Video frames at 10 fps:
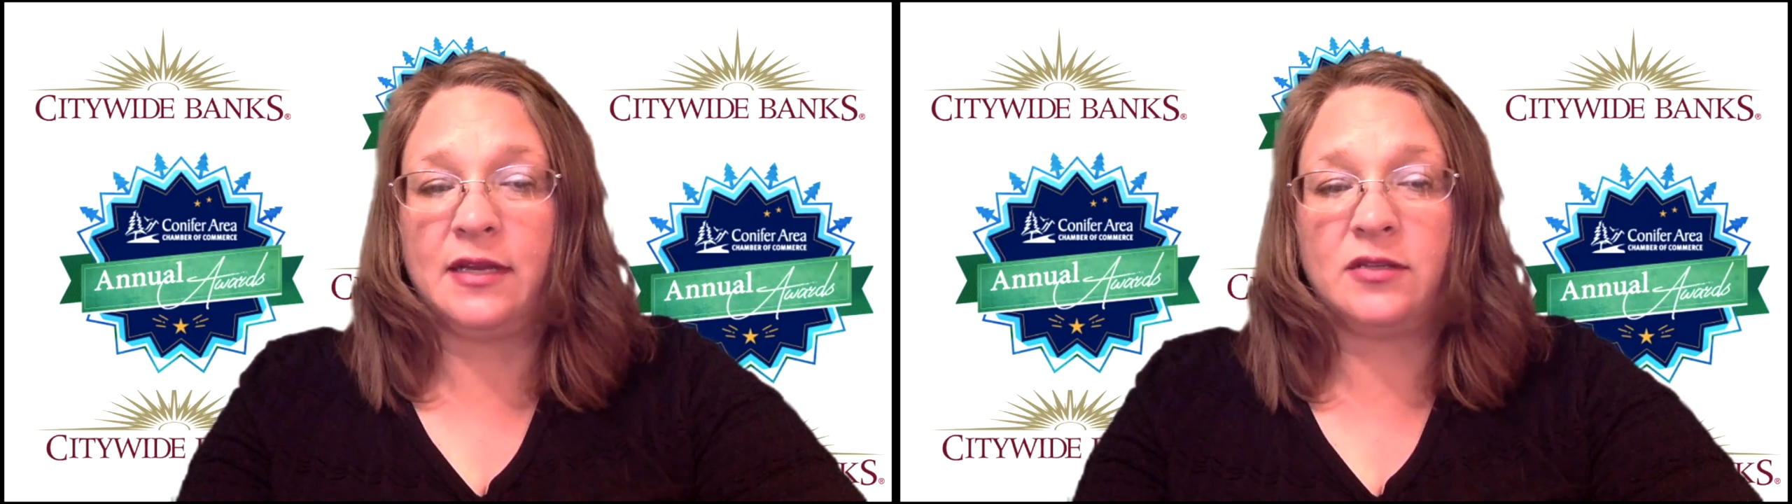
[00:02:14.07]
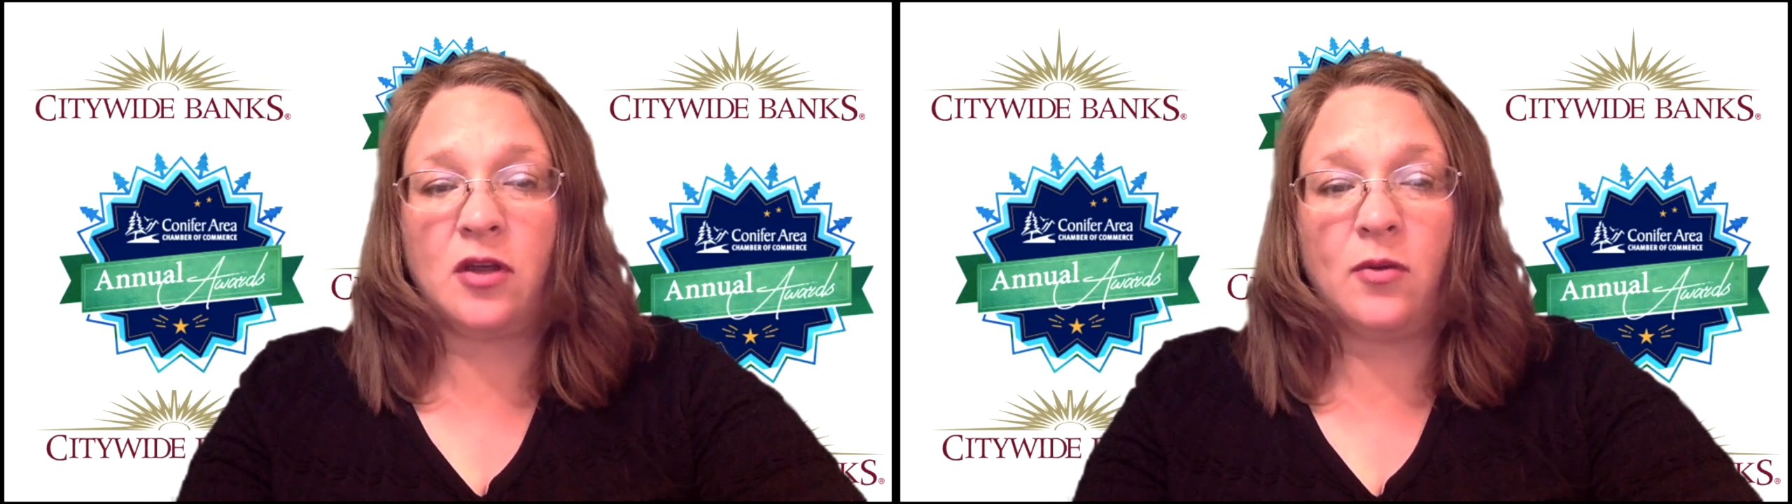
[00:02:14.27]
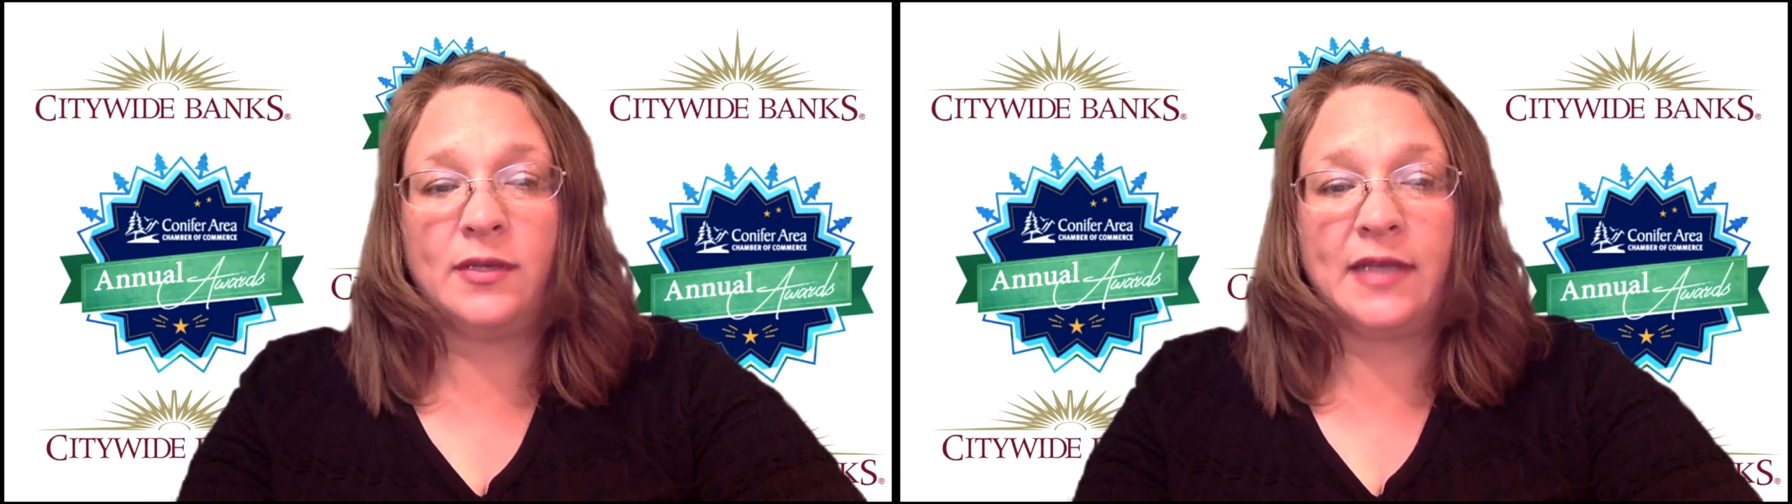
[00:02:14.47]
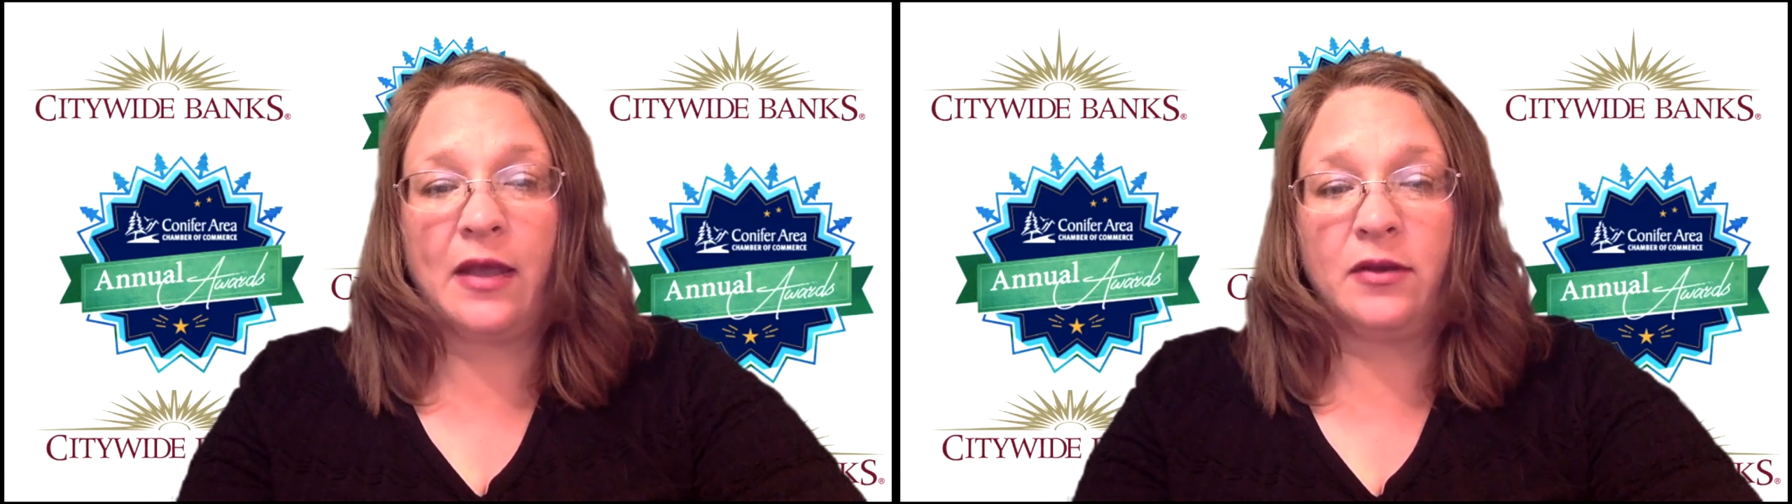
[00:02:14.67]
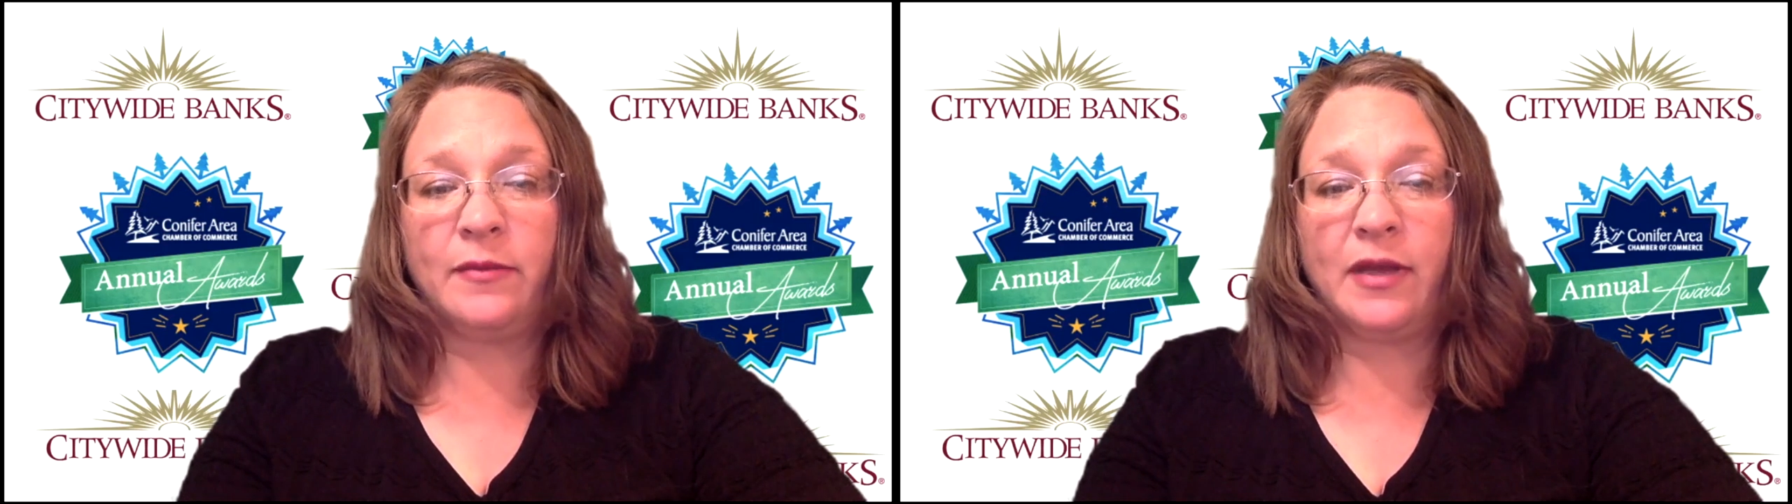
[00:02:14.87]
and is always
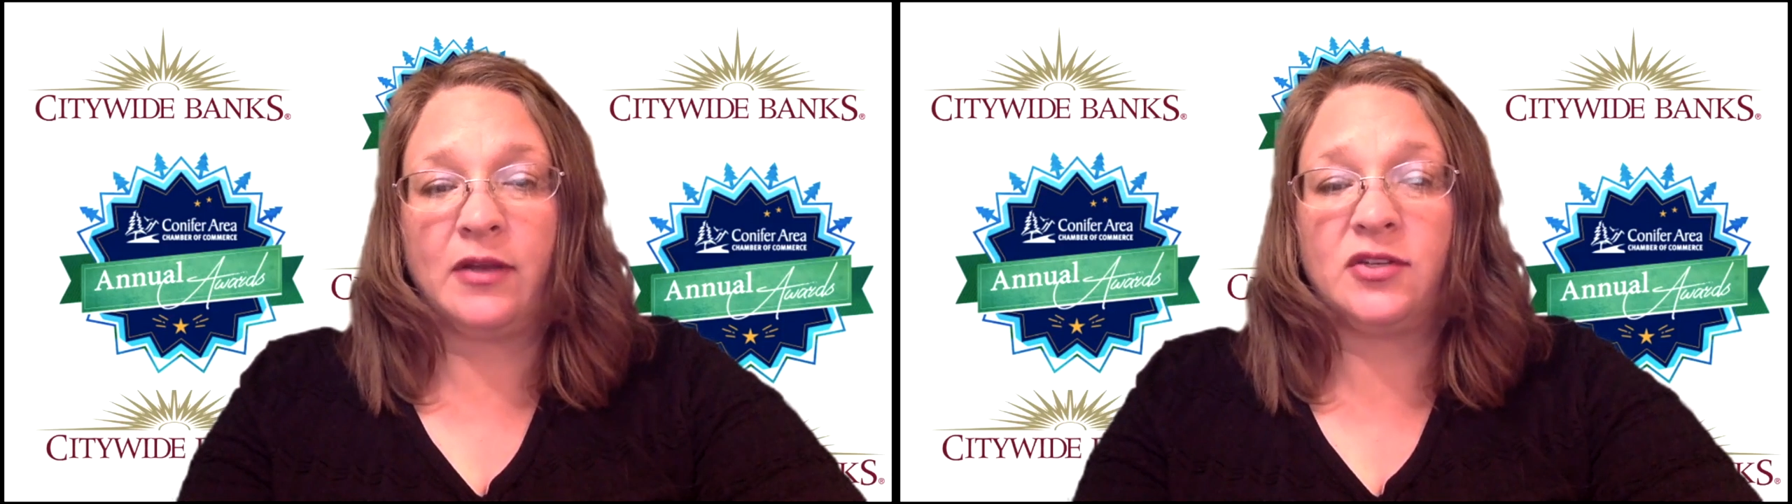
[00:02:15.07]
out and about